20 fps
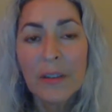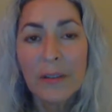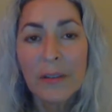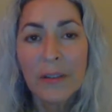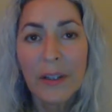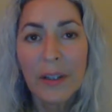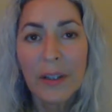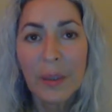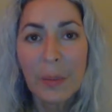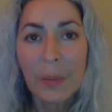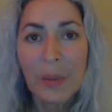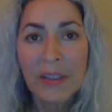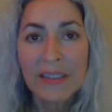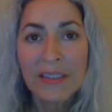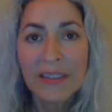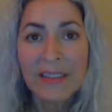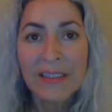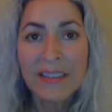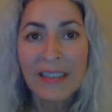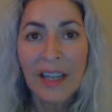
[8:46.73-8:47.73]
their very
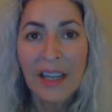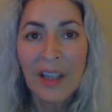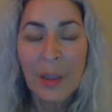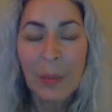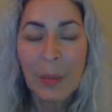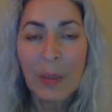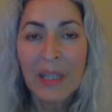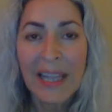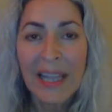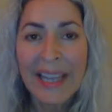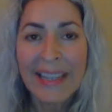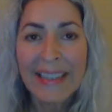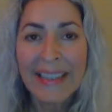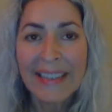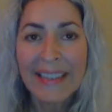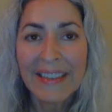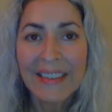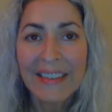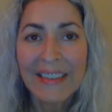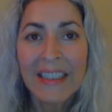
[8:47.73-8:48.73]
presence on the
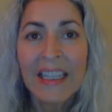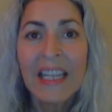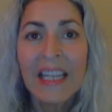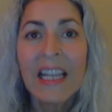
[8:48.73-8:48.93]
planet